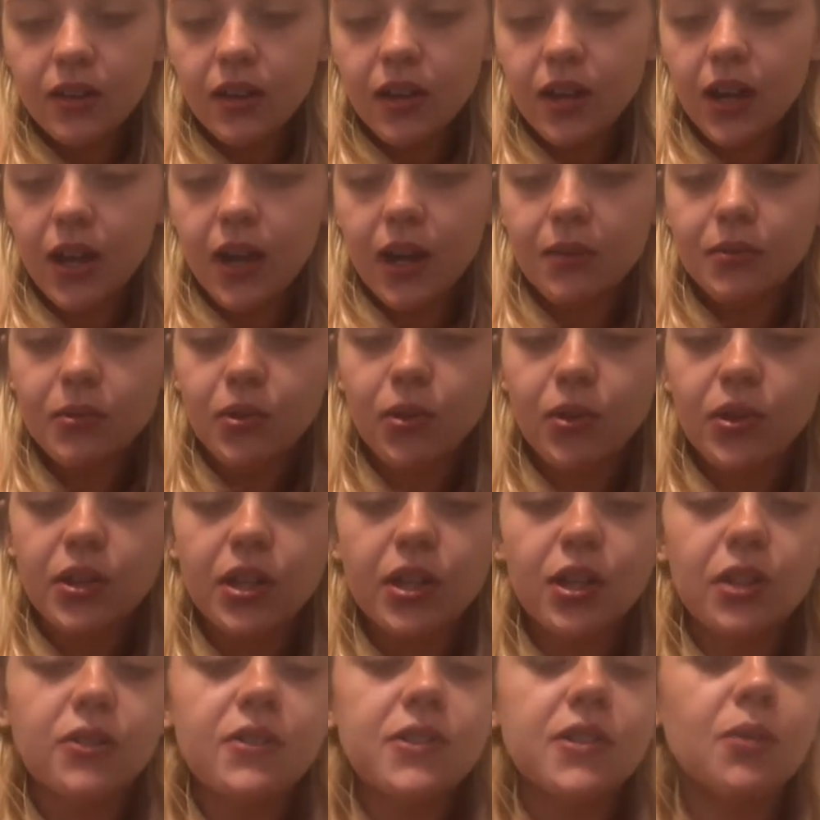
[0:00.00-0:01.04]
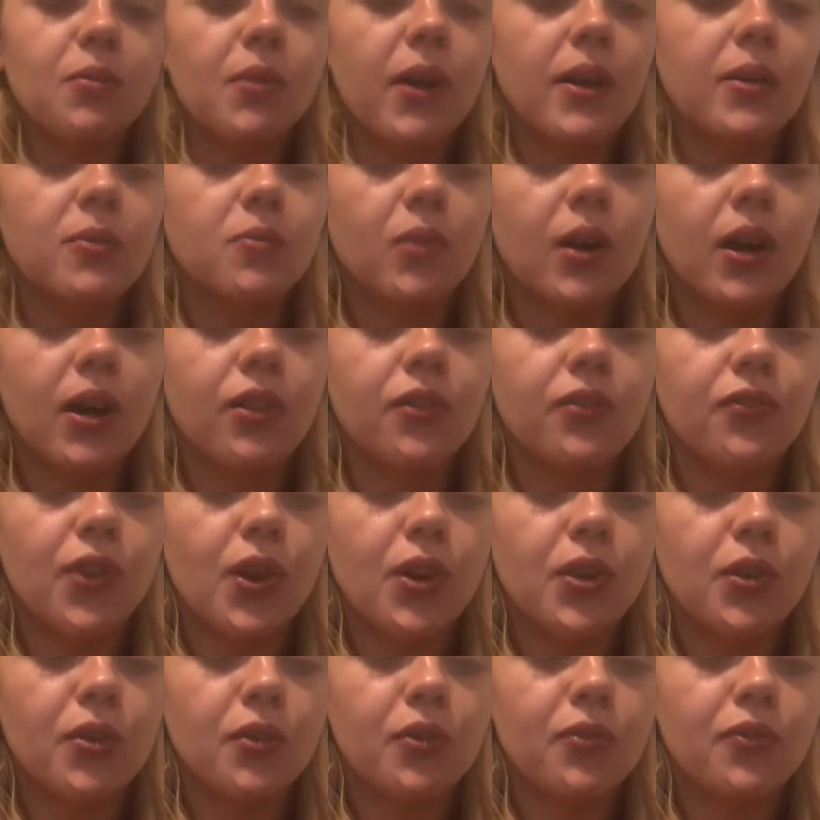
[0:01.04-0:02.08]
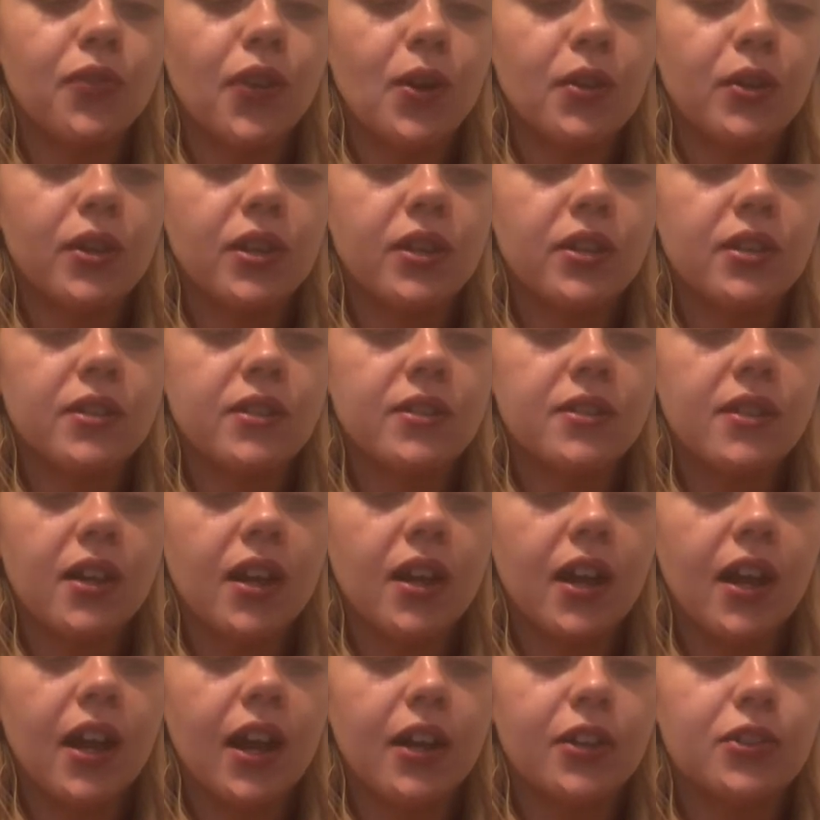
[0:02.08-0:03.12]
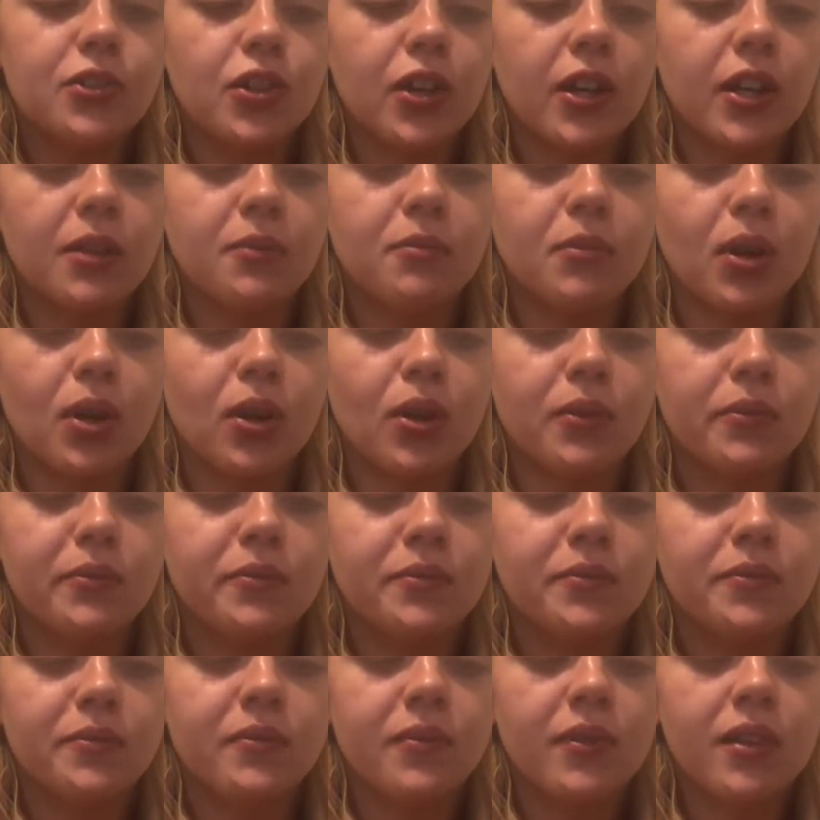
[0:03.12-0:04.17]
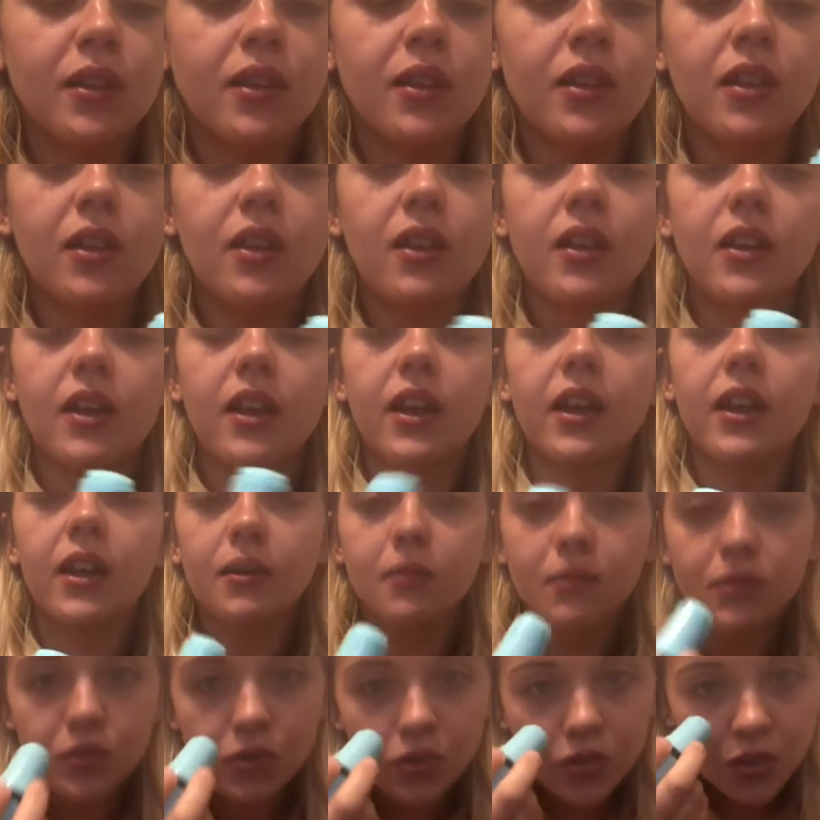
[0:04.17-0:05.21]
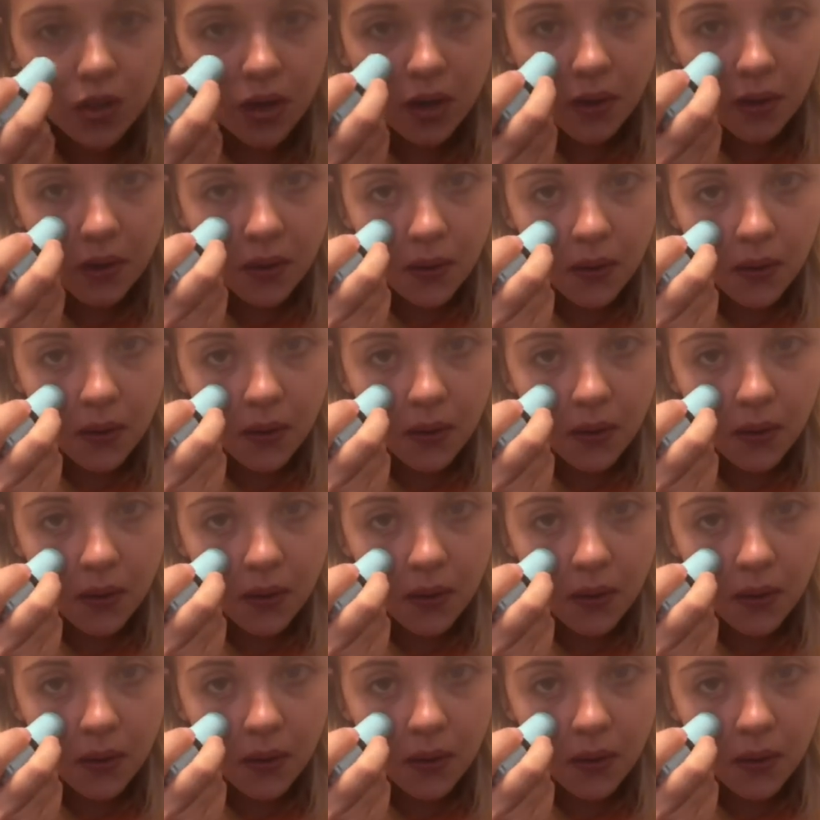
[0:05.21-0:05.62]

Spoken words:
I'm going to use the Wet n Wild Photo Focus Hydrating Balm, and I'm going to try.